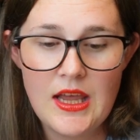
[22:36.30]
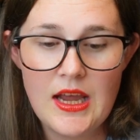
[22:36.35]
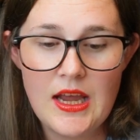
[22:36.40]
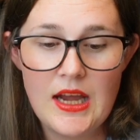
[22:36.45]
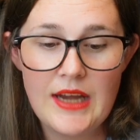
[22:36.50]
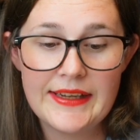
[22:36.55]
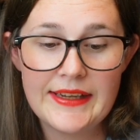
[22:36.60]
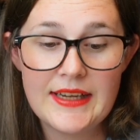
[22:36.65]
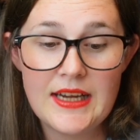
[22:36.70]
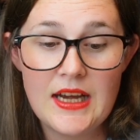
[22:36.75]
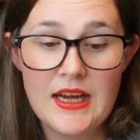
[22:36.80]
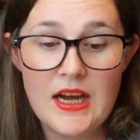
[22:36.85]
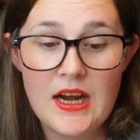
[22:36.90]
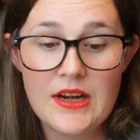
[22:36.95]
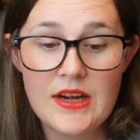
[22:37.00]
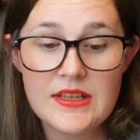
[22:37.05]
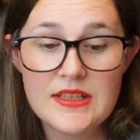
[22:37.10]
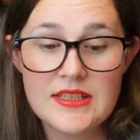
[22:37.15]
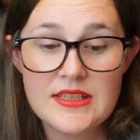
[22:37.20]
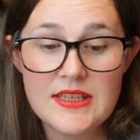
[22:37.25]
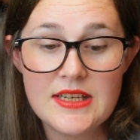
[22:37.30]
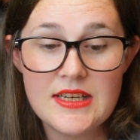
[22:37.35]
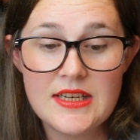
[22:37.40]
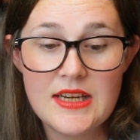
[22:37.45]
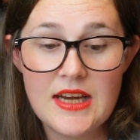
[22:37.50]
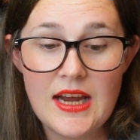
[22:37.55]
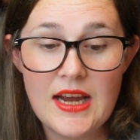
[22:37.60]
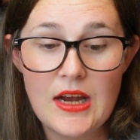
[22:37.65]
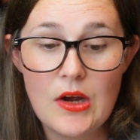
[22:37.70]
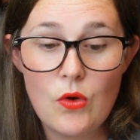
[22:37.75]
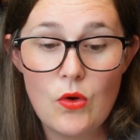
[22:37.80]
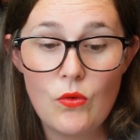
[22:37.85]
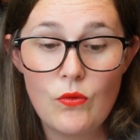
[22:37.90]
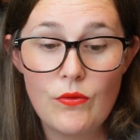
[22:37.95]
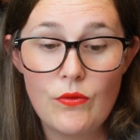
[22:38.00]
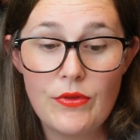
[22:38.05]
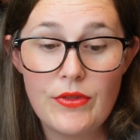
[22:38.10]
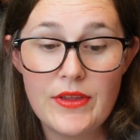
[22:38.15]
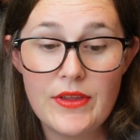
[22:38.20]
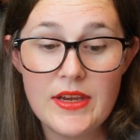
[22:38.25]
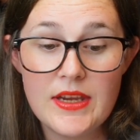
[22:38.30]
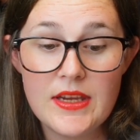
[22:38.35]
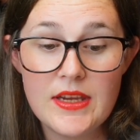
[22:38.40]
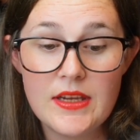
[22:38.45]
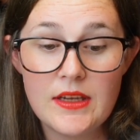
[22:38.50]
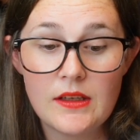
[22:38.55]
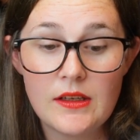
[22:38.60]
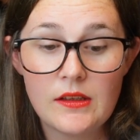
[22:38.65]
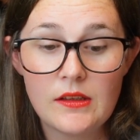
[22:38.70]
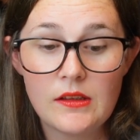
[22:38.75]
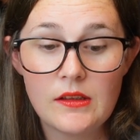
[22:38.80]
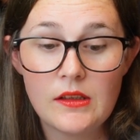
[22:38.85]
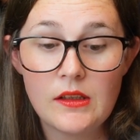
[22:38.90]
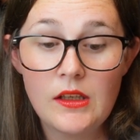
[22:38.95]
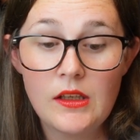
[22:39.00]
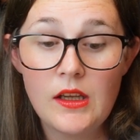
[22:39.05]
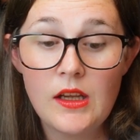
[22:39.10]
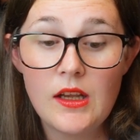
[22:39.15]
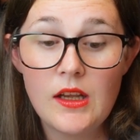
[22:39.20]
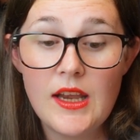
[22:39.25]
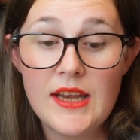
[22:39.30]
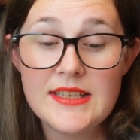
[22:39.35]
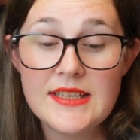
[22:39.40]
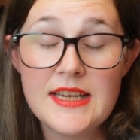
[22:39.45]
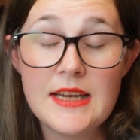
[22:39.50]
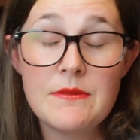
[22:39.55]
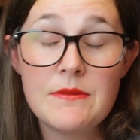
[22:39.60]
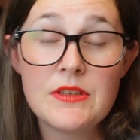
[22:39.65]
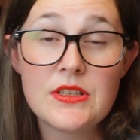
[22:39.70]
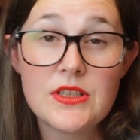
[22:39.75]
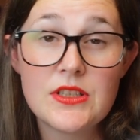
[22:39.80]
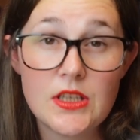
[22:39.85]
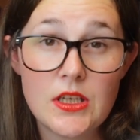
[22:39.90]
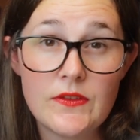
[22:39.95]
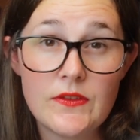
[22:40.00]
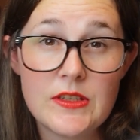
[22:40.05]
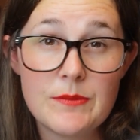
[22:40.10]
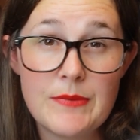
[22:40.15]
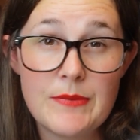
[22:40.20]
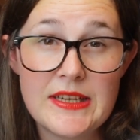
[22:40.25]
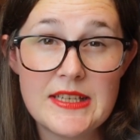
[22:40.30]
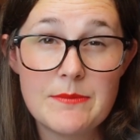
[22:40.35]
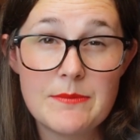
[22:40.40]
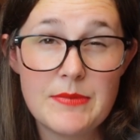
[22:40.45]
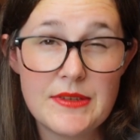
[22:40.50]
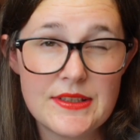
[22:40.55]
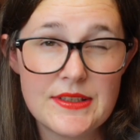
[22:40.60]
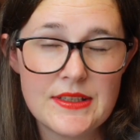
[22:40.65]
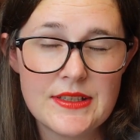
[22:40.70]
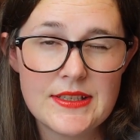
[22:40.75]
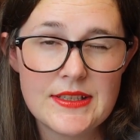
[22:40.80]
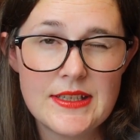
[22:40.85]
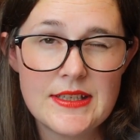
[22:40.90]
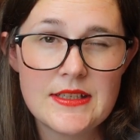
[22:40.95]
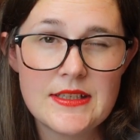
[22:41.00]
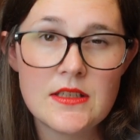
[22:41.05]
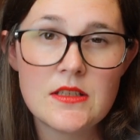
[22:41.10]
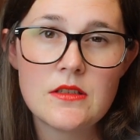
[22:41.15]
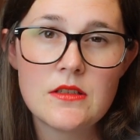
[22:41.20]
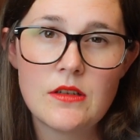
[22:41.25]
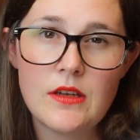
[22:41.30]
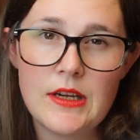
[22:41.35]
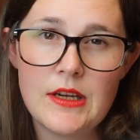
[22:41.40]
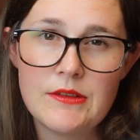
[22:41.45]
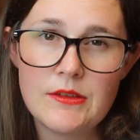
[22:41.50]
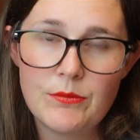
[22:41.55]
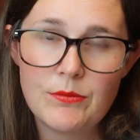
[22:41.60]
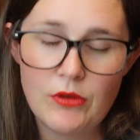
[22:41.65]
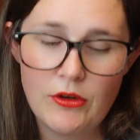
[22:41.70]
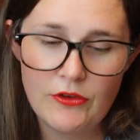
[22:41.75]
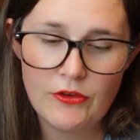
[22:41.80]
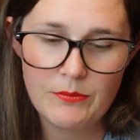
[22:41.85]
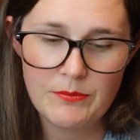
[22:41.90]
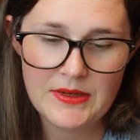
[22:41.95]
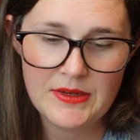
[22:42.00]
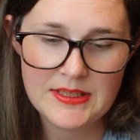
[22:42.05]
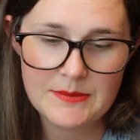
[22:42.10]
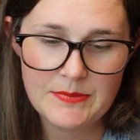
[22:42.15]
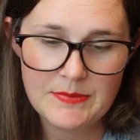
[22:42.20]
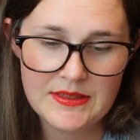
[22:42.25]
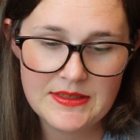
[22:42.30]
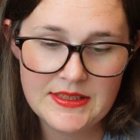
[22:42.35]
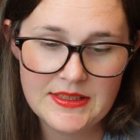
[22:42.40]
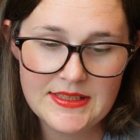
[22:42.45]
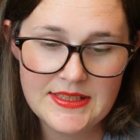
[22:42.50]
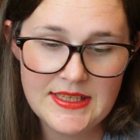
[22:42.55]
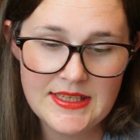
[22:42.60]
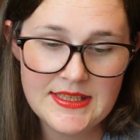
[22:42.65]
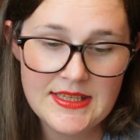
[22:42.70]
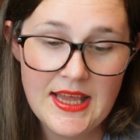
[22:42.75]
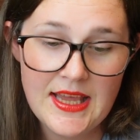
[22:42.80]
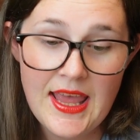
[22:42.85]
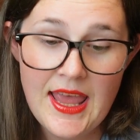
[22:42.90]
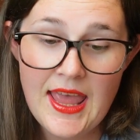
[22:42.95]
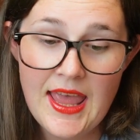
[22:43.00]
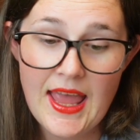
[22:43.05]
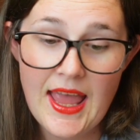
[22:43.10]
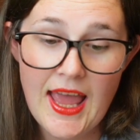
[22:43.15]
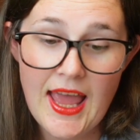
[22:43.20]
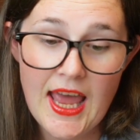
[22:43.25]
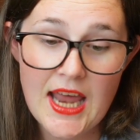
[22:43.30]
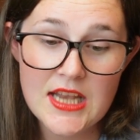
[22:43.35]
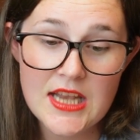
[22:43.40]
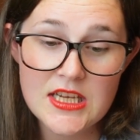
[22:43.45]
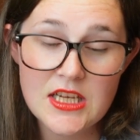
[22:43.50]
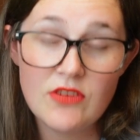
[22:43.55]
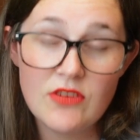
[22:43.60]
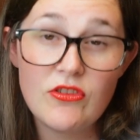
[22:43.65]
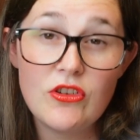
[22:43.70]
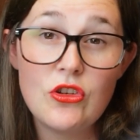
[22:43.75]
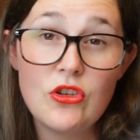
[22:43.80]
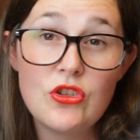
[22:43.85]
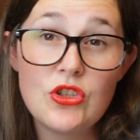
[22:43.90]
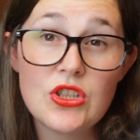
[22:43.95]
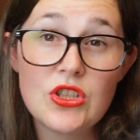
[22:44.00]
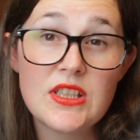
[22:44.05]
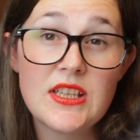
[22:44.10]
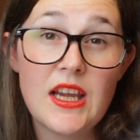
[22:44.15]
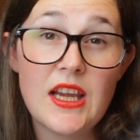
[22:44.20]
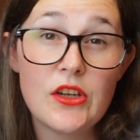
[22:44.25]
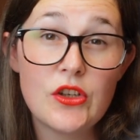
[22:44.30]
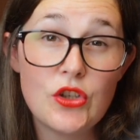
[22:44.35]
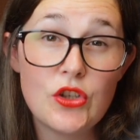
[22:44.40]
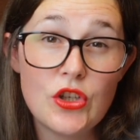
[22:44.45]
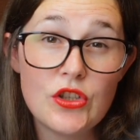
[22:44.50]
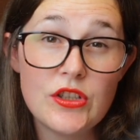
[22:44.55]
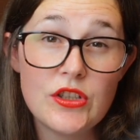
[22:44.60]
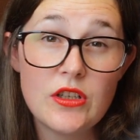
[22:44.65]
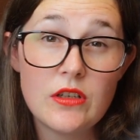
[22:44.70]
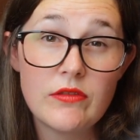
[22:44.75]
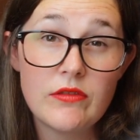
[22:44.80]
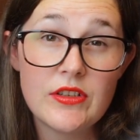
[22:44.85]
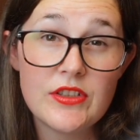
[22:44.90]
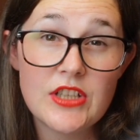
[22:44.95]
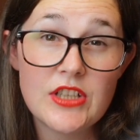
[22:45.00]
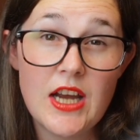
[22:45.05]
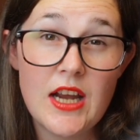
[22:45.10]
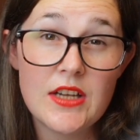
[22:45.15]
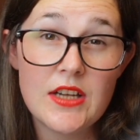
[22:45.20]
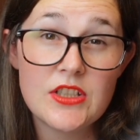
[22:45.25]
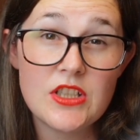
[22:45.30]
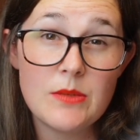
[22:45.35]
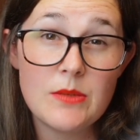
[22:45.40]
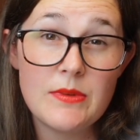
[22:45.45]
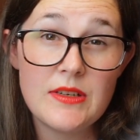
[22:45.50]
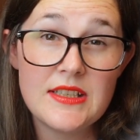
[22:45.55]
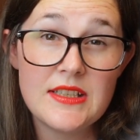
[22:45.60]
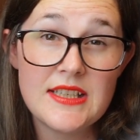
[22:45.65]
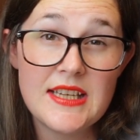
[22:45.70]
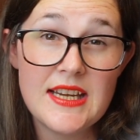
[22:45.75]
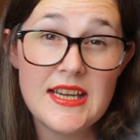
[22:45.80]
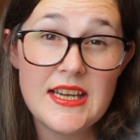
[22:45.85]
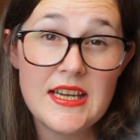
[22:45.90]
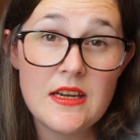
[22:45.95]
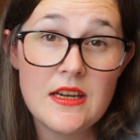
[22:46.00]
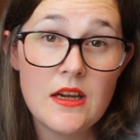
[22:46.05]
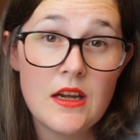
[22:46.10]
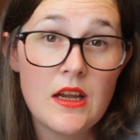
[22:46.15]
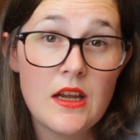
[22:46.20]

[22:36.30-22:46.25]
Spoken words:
I can't see how it's aimed at service-based businesses. It's not aimed at product-based businesses. And if you just get good enough at ChatGPT,